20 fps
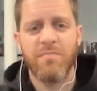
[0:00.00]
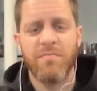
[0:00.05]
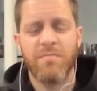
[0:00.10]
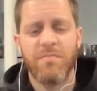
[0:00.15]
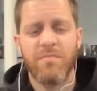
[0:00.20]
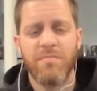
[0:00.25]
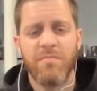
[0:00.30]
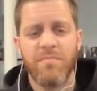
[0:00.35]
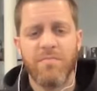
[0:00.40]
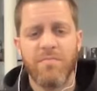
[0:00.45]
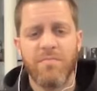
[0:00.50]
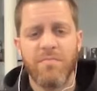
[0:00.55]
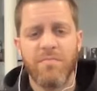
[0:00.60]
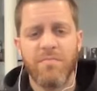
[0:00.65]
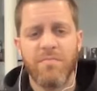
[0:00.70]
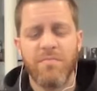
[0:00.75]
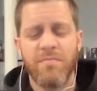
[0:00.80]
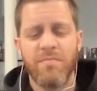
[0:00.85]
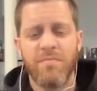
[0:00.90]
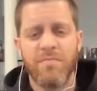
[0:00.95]

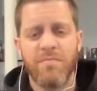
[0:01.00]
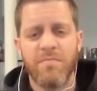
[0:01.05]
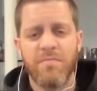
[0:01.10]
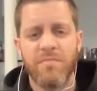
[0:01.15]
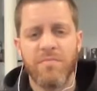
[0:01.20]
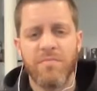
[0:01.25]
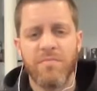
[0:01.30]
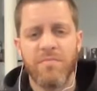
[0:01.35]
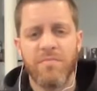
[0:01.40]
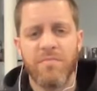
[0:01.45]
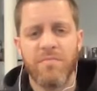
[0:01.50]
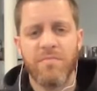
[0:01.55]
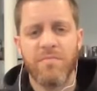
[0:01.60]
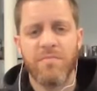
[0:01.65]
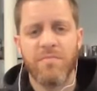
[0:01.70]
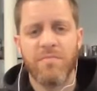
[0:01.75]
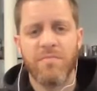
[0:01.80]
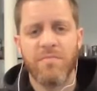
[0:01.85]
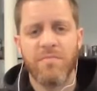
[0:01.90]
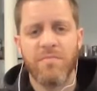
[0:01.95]

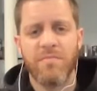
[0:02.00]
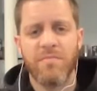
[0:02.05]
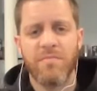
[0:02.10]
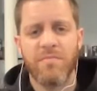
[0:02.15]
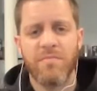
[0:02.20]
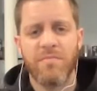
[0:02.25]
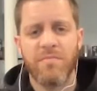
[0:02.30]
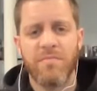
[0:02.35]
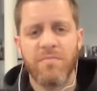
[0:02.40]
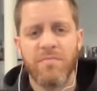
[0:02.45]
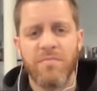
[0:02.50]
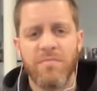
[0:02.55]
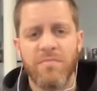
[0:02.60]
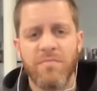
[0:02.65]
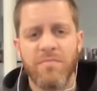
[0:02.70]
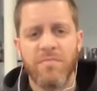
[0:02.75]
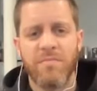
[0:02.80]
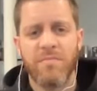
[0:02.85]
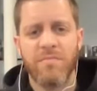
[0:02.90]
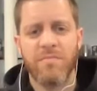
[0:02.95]

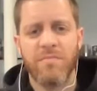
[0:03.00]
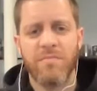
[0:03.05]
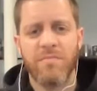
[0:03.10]
No words are spoken by the person on screen.